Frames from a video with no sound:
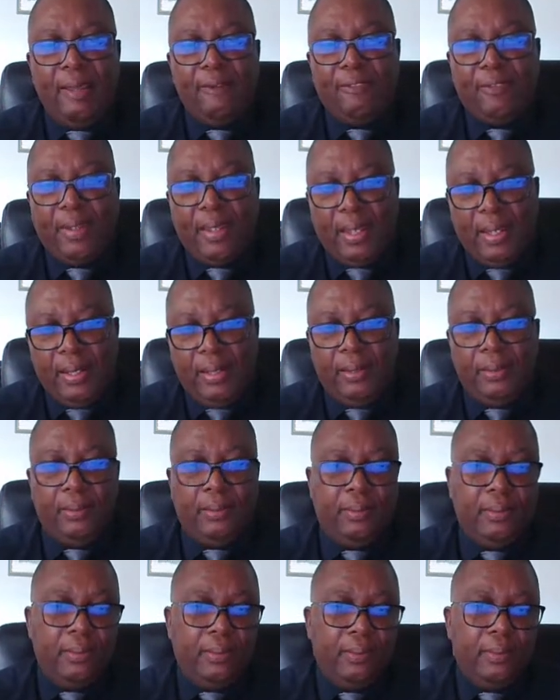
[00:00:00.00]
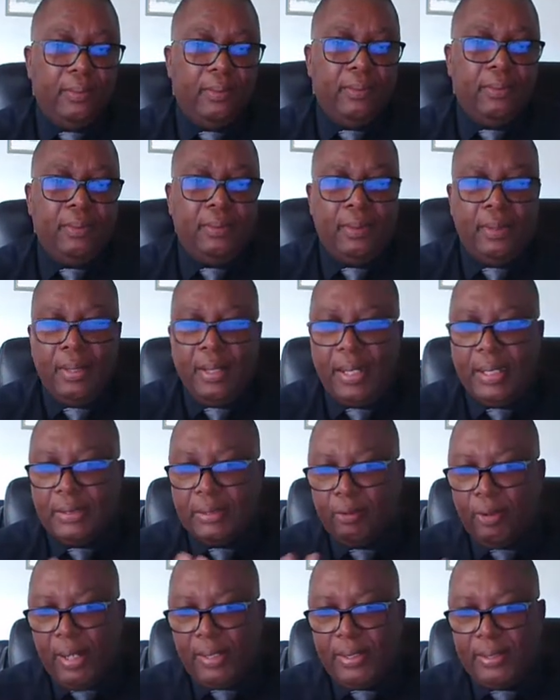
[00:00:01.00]
If K
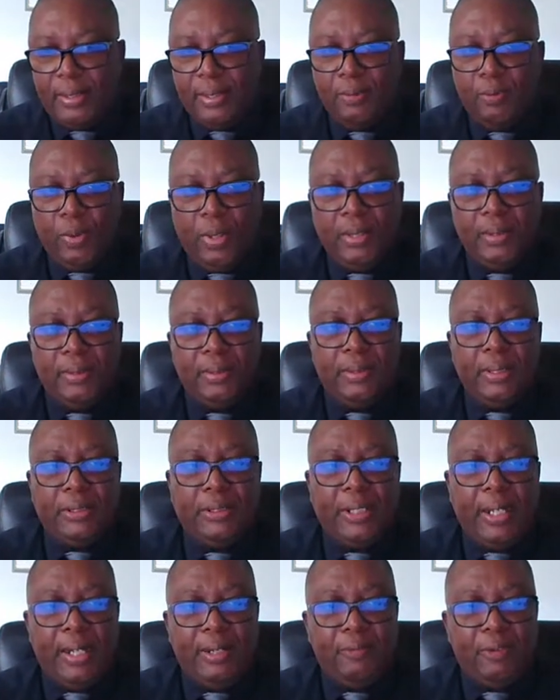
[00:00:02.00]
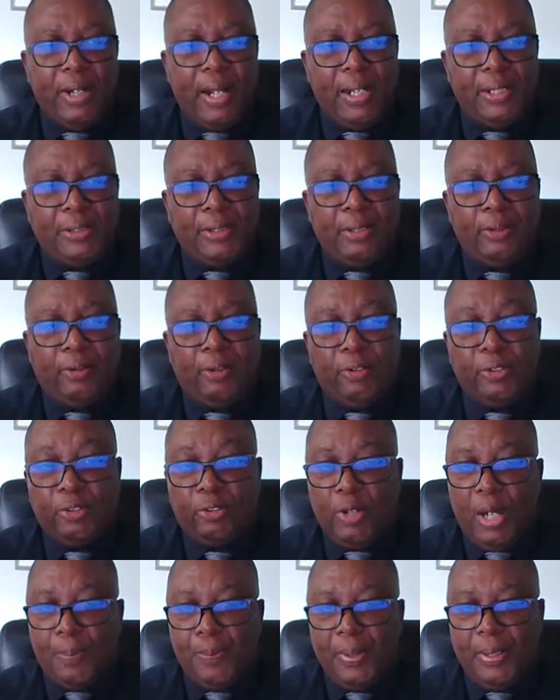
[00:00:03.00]
is greater than 1, the chain reaction
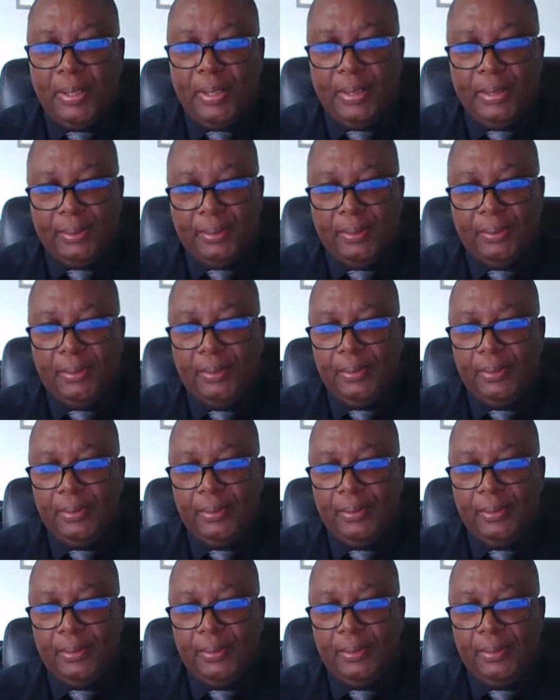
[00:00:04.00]
grows rapidly